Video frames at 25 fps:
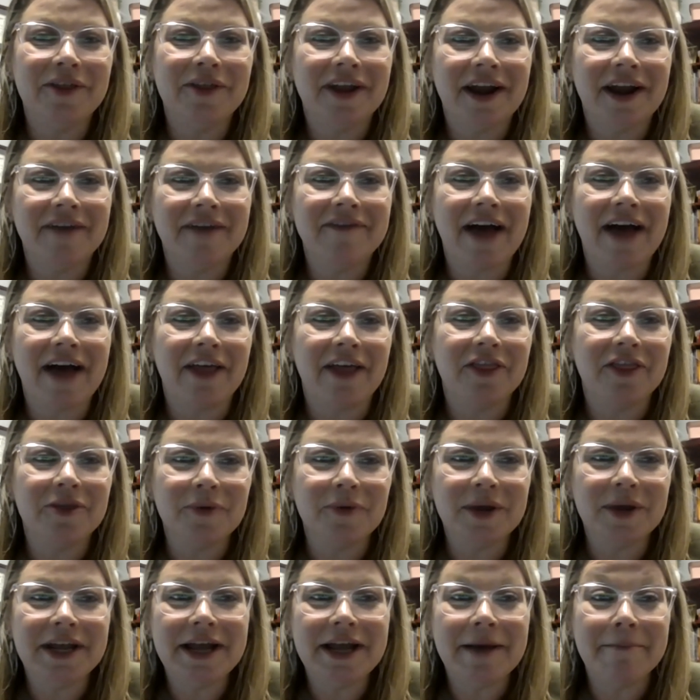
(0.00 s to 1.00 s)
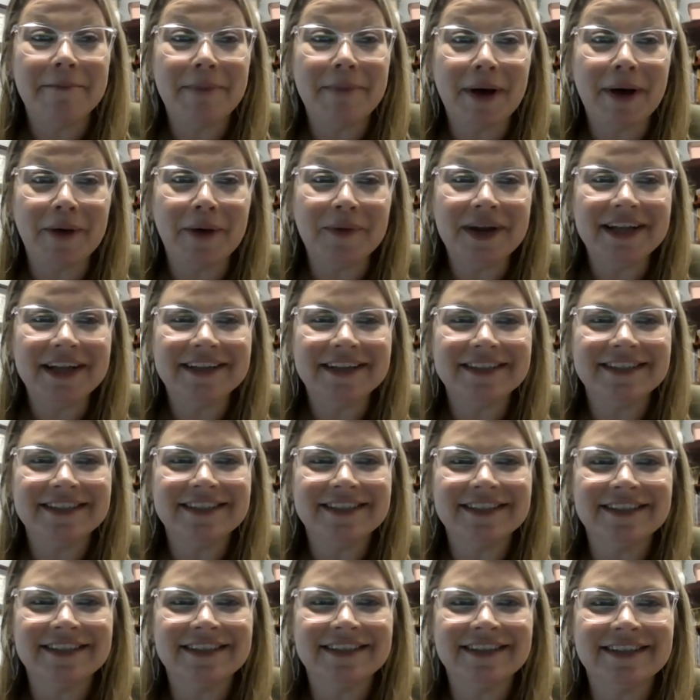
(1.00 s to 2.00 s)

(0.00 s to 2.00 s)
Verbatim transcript: that I've got three components.